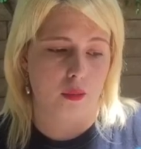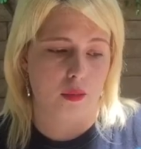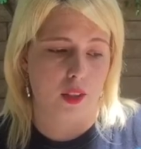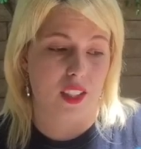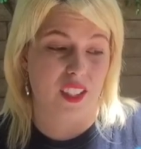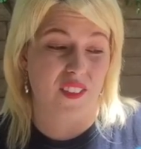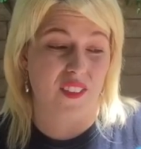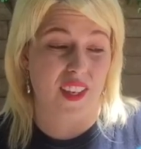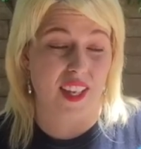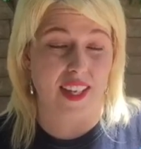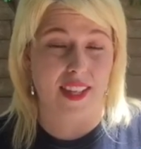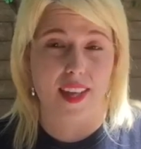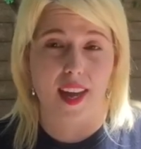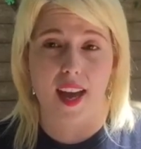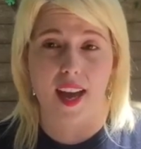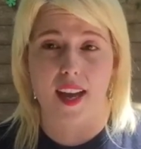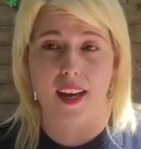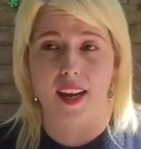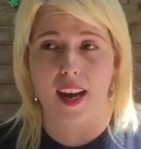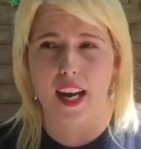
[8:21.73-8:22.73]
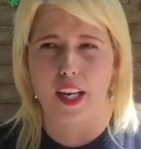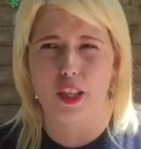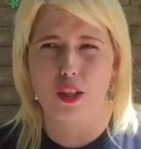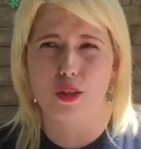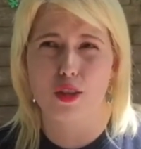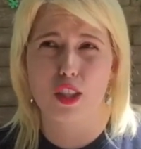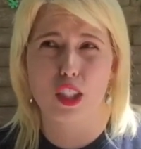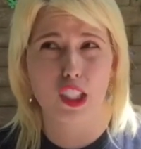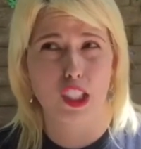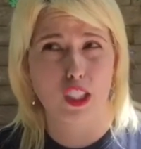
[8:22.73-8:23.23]
stuff like that. I
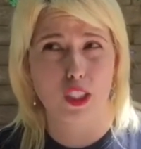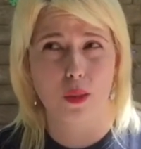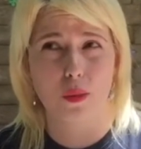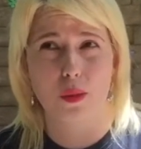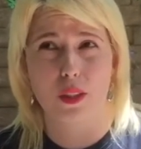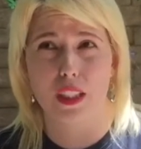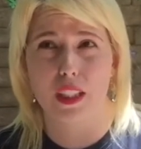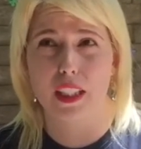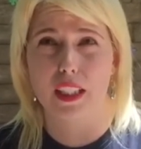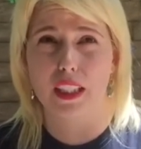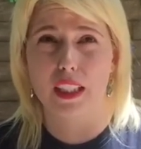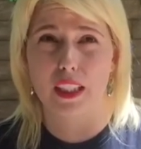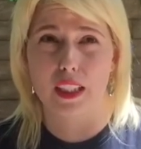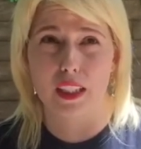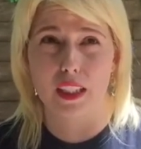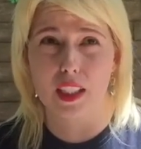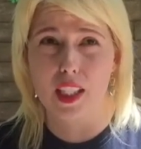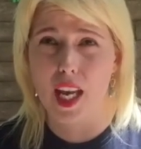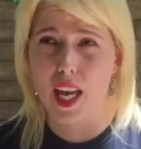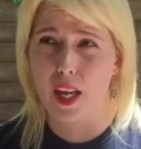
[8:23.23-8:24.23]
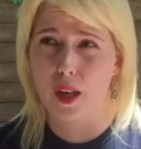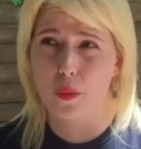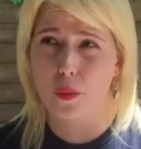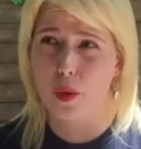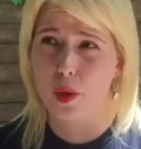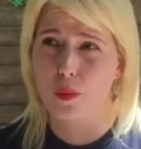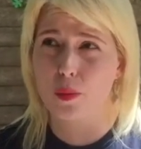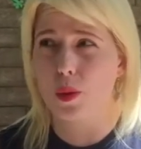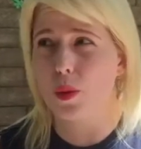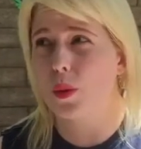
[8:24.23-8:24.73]
usually don't eat at
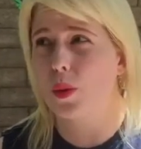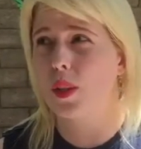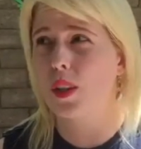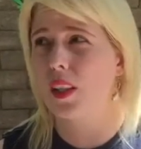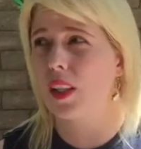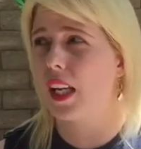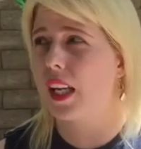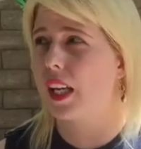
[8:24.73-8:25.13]
Warped Tour.